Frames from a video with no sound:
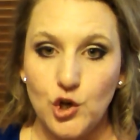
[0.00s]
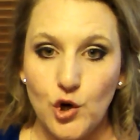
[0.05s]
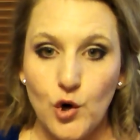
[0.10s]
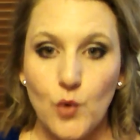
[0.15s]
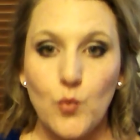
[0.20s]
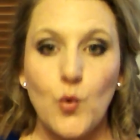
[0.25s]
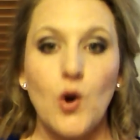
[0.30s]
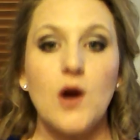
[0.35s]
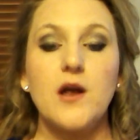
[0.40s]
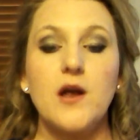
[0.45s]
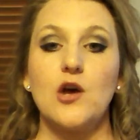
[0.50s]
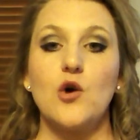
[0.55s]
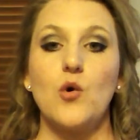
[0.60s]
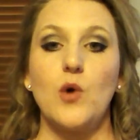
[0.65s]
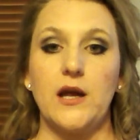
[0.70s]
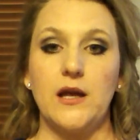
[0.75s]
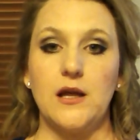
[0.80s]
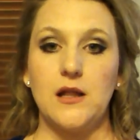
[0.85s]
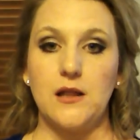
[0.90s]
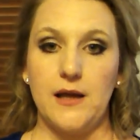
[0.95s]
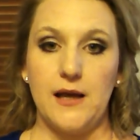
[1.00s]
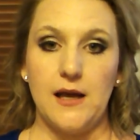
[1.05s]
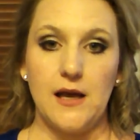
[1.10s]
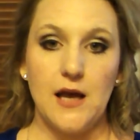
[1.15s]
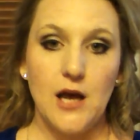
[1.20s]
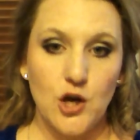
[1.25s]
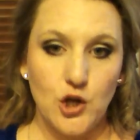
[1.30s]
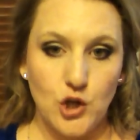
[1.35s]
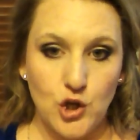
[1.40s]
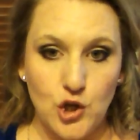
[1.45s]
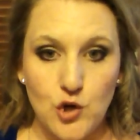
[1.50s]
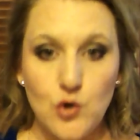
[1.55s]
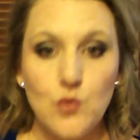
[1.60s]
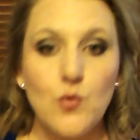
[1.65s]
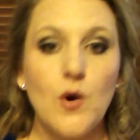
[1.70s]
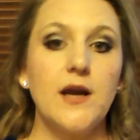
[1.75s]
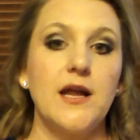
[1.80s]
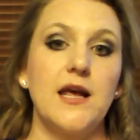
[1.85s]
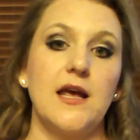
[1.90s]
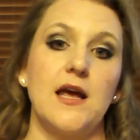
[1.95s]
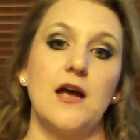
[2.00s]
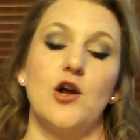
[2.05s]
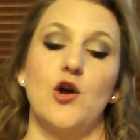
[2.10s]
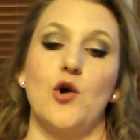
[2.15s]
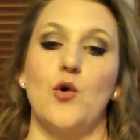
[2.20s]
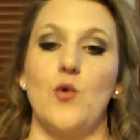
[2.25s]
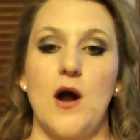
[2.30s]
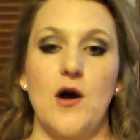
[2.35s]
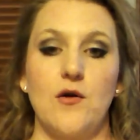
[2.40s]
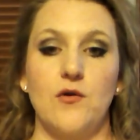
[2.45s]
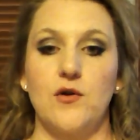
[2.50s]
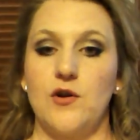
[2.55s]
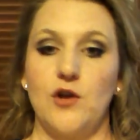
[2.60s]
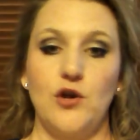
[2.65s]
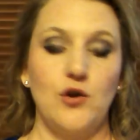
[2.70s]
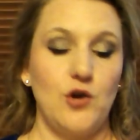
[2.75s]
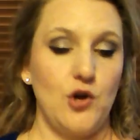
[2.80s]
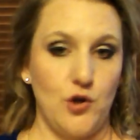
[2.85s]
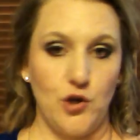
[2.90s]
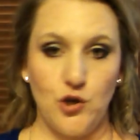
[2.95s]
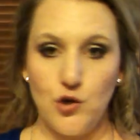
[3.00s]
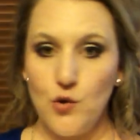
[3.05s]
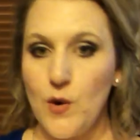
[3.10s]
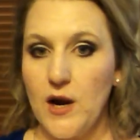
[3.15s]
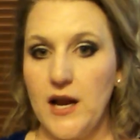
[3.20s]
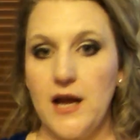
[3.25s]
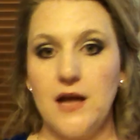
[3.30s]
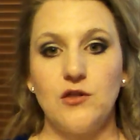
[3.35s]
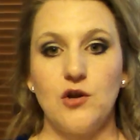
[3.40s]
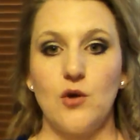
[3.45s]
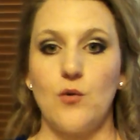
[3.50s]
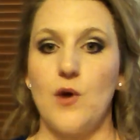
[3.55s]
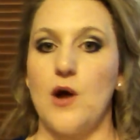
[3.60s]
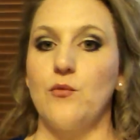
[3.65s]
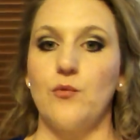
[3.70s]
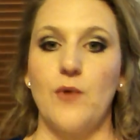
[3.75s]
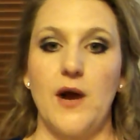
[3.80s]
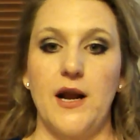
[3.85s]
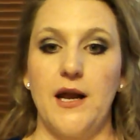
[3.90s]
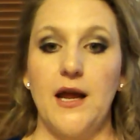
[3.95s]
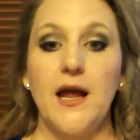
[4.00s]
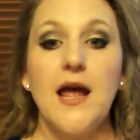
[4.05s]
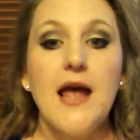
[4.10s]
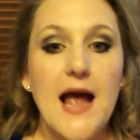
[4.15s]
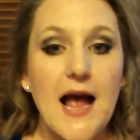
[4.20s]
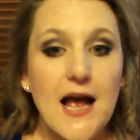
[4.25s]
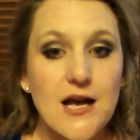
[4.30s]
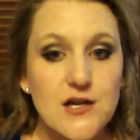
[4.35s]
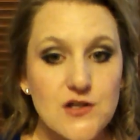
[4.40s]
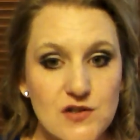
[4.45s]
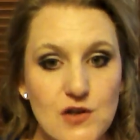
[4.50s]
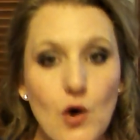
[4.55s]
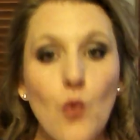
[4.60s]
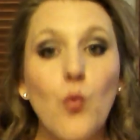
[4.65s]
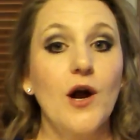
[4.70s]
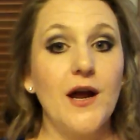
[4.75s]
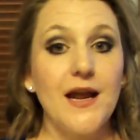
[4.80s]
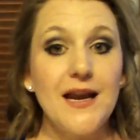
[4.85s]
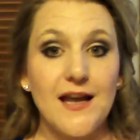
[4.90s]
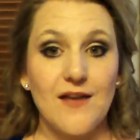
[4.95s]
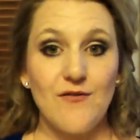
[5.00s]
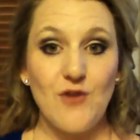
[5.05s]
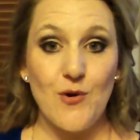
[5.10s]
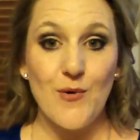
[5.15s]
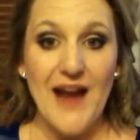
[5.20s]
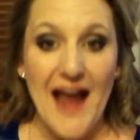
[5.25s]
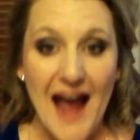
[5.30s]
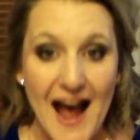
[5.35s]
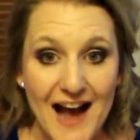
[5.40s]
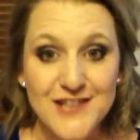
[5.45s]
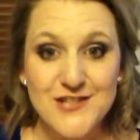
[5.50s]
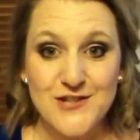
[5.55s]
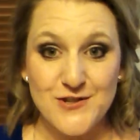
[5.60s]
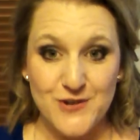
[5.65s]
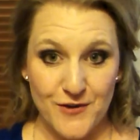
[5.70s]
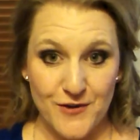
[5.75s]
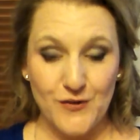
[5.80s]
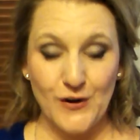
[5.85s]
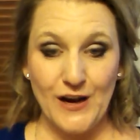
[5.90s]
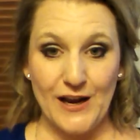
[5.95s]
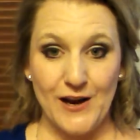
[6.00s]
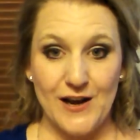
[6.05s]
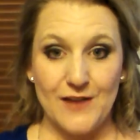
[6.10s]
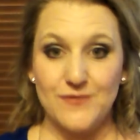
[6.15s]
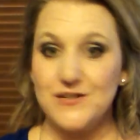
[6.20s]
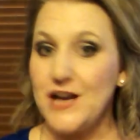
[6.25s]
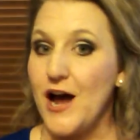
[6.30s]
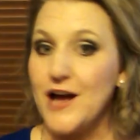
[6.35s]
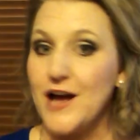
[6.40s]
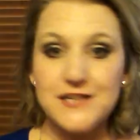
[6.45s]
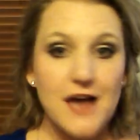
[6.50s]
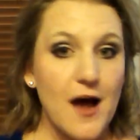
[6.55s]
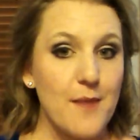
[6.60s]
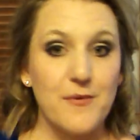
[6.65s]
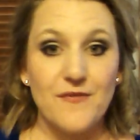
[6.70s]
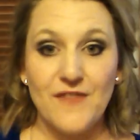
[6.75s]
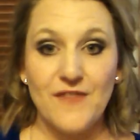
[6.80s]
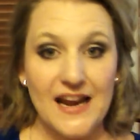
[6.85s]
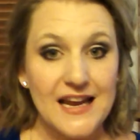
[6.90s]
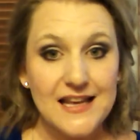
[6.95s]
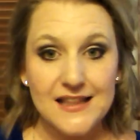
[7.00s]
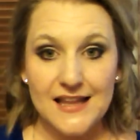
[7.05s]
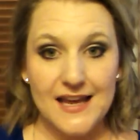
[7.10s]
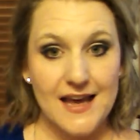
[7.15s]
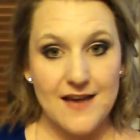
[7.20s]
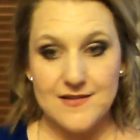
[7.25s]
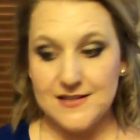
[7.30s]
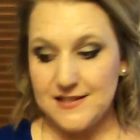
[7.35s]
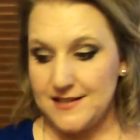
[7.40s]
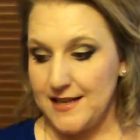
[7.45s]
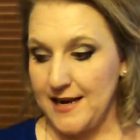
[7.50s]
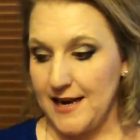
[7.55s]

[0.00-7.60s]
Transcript: You're working quickly. You want to get your ground. You want to hit the ground running. So we're going to give you an extra free gift on top of anything else